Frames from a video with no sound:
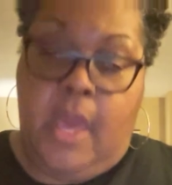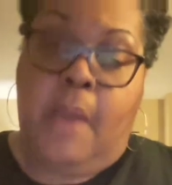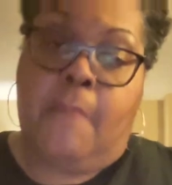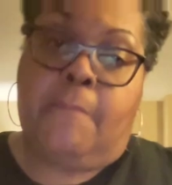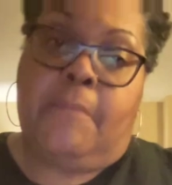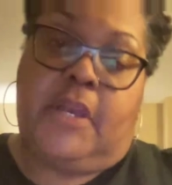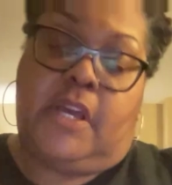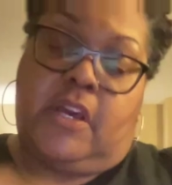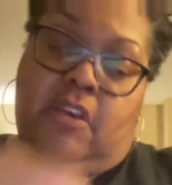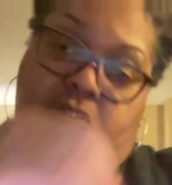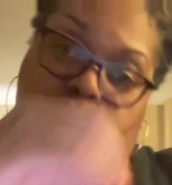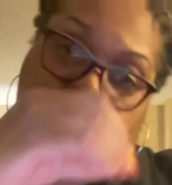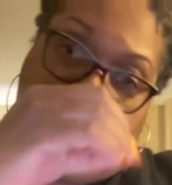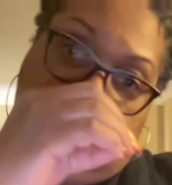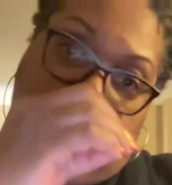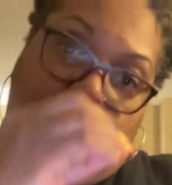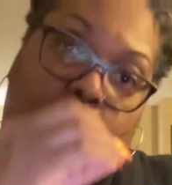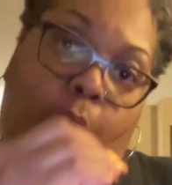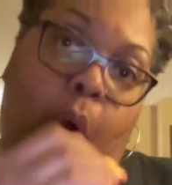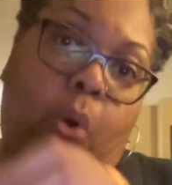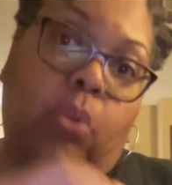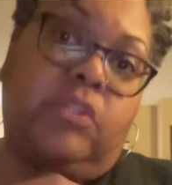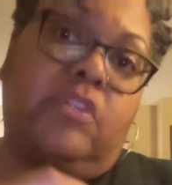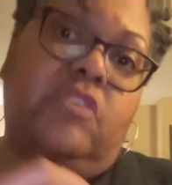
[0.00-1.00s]
Because when the
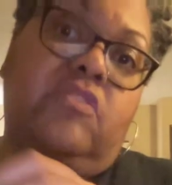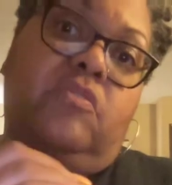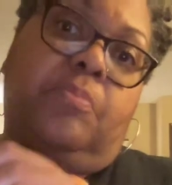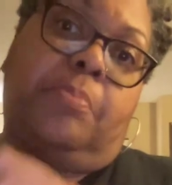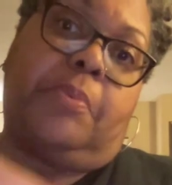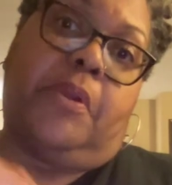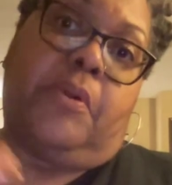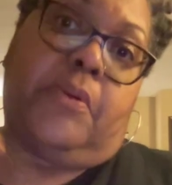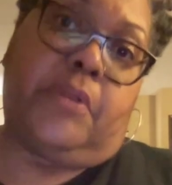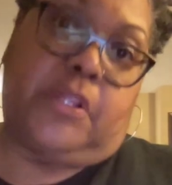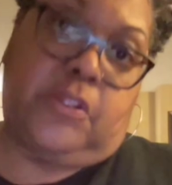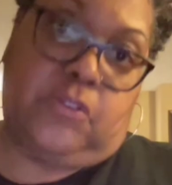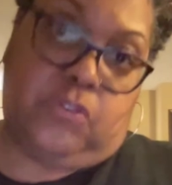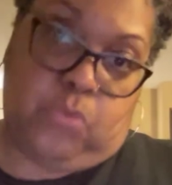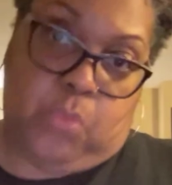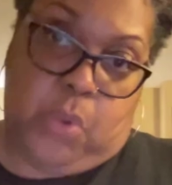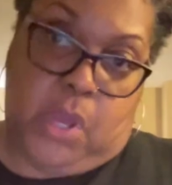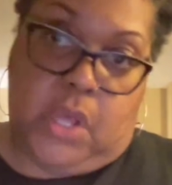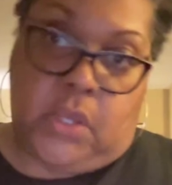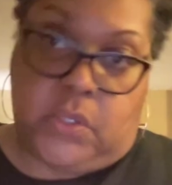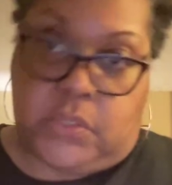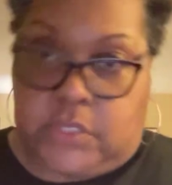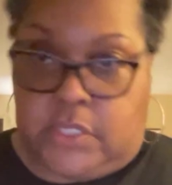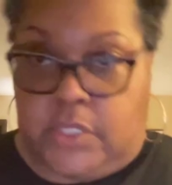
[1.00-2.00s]
Holy Spirit
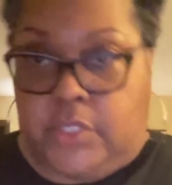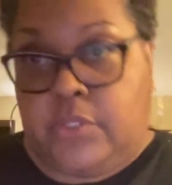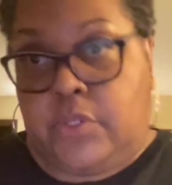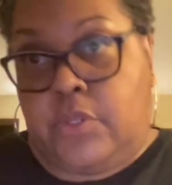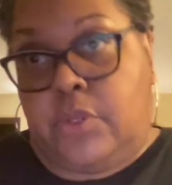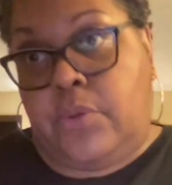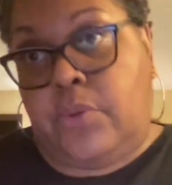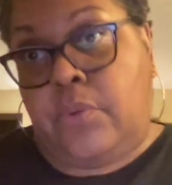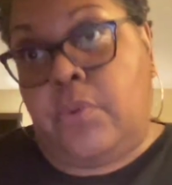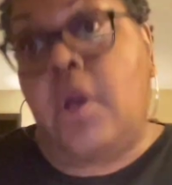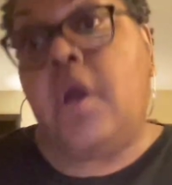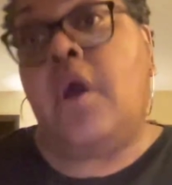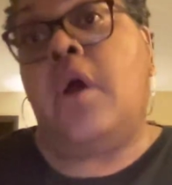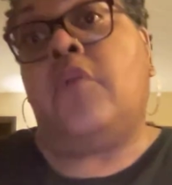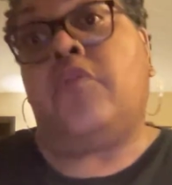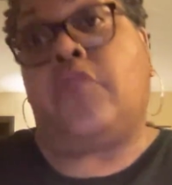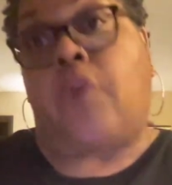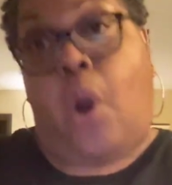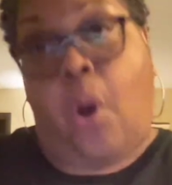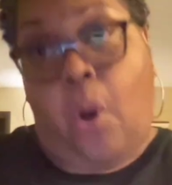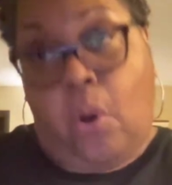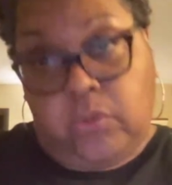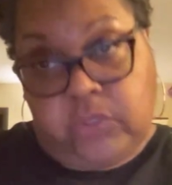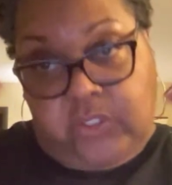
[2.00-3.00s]
indwells in you,
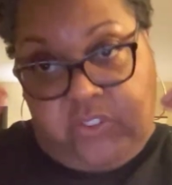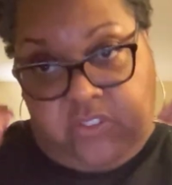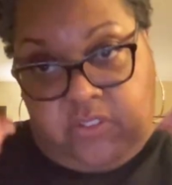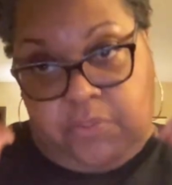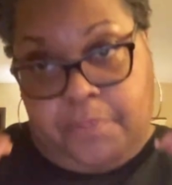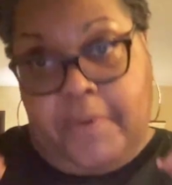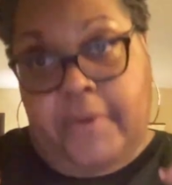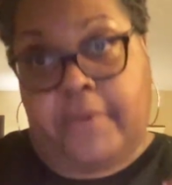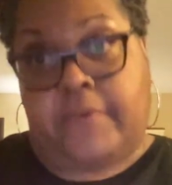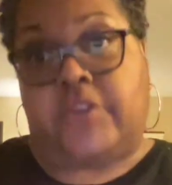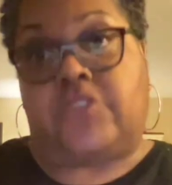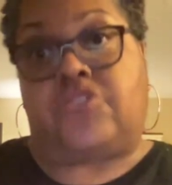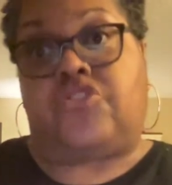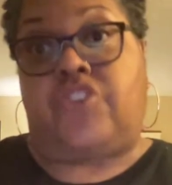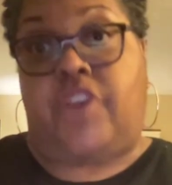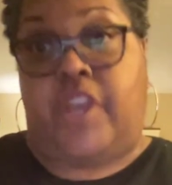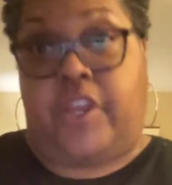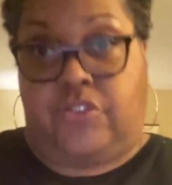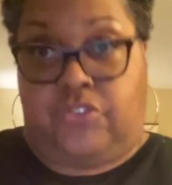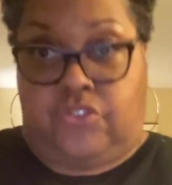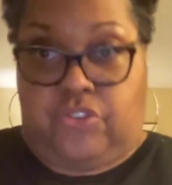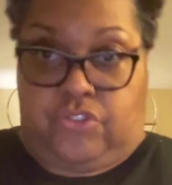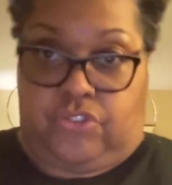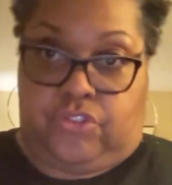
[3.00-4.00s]
the Holy Spirit
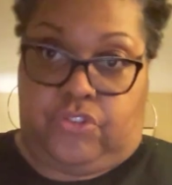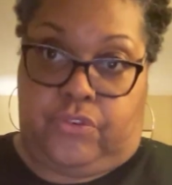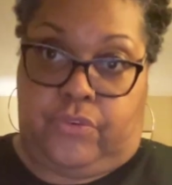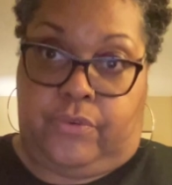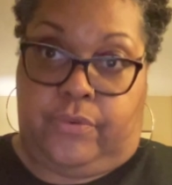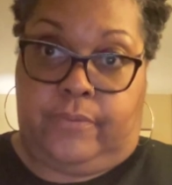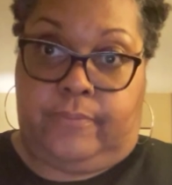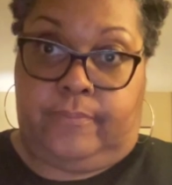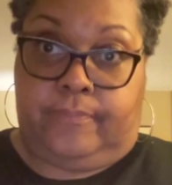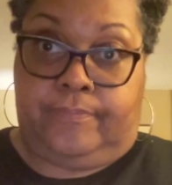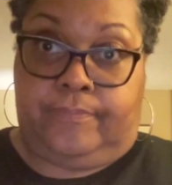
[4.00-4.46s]
changes you.